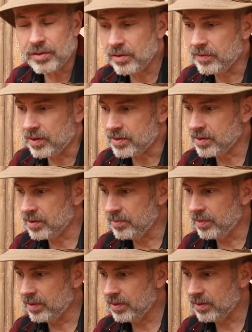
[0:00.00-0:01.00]
sure if that's any
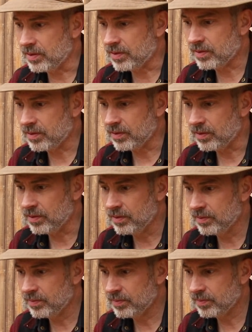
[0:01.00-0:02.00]
better. It's still
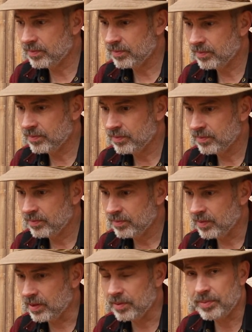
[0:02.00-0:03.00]

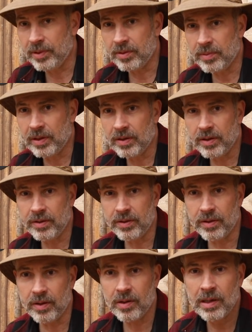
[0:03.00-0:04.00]
emptying behind you
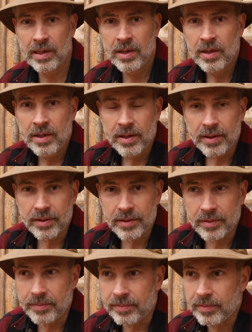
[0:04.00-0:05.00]
there.
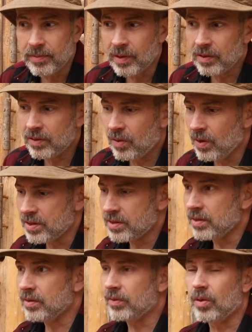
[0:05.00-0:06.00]
Another
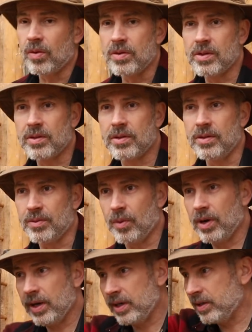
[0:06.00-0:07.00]
question, of course, is
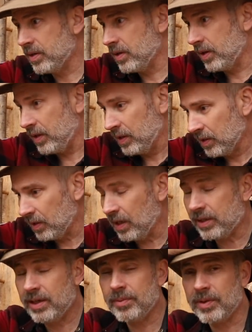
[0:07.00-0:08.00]
why did I, and
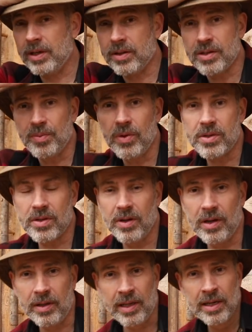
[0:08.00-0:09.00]
I get this mostly
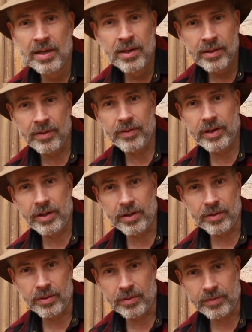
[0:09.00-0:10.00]
on the
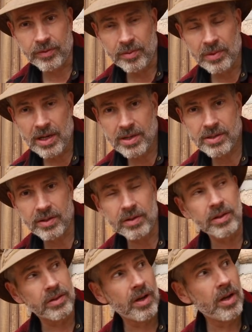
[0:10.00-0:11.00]
video from last
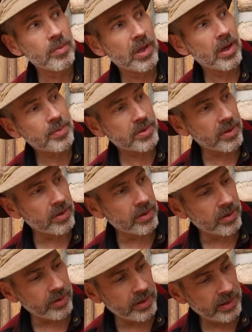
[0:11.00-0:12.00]
year, the time lapse, and
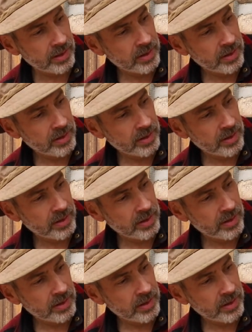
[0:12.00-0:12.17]
the